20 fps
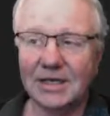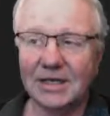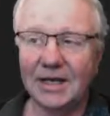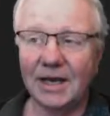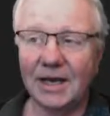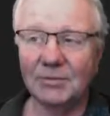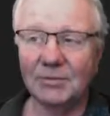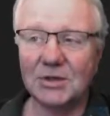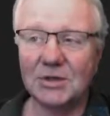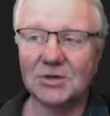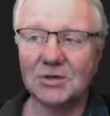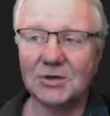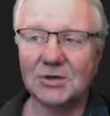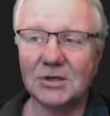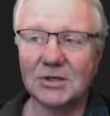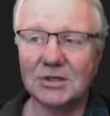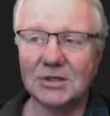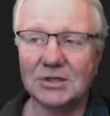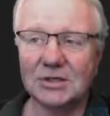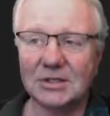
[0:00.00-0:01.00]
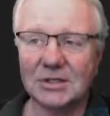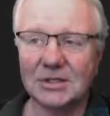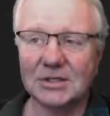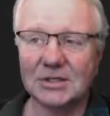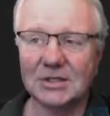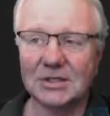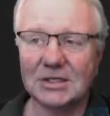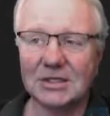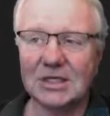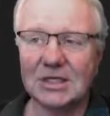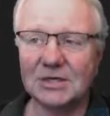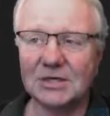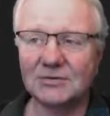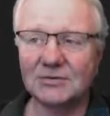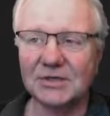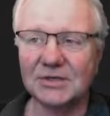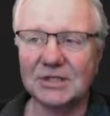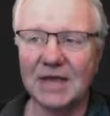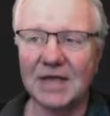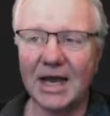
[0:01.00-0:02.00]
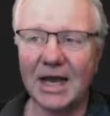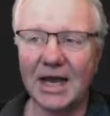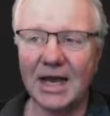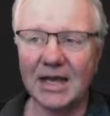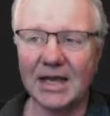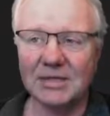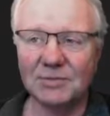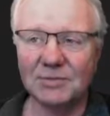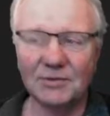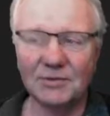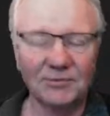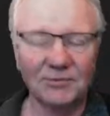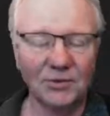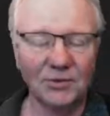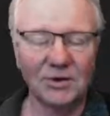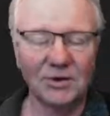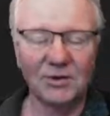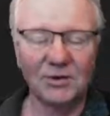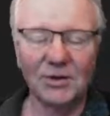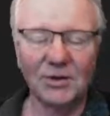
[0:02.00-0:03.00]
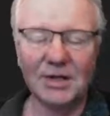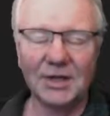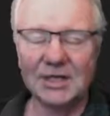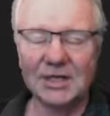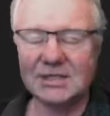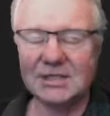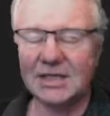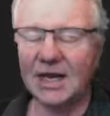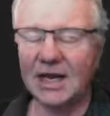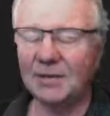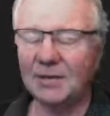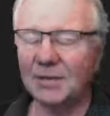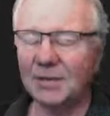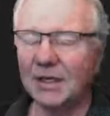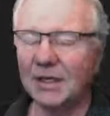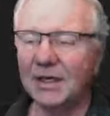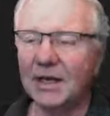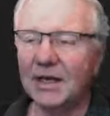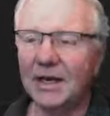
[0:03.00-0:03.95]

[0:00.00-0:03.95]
and returns the successful size before doing the assignment.